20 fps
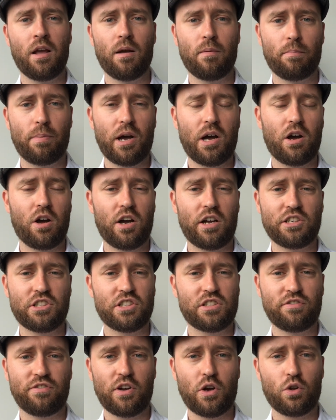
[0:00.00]
But I
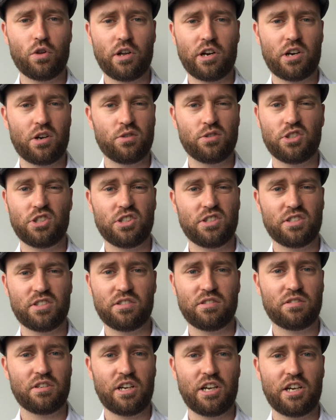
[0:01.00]
just felt like I was
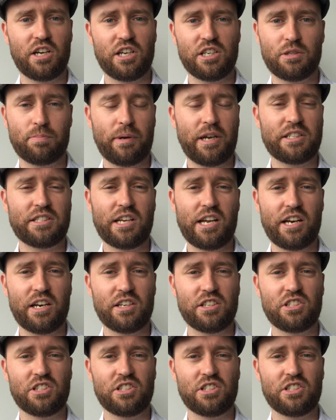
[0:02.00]
just a spectator,